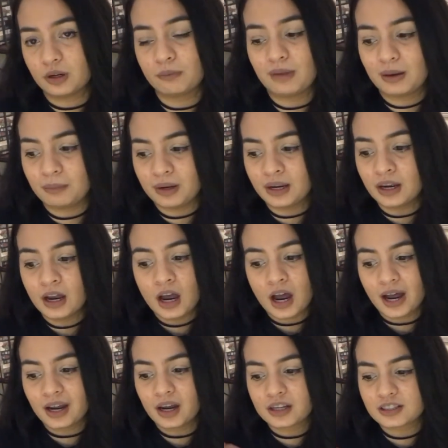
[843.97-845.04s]
Maybe
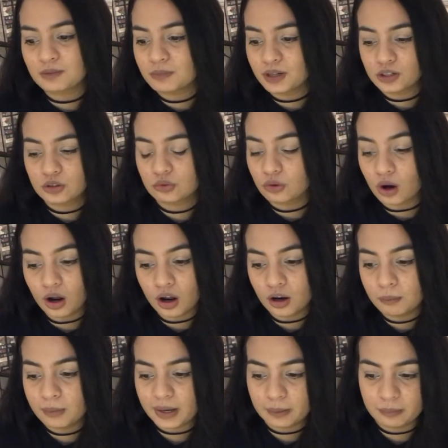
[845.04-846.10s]
I got some things
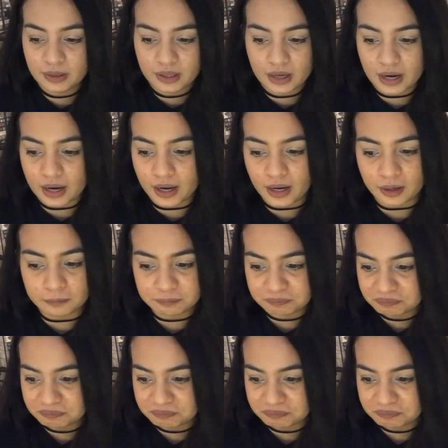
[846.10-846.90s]
wrong. Maybe I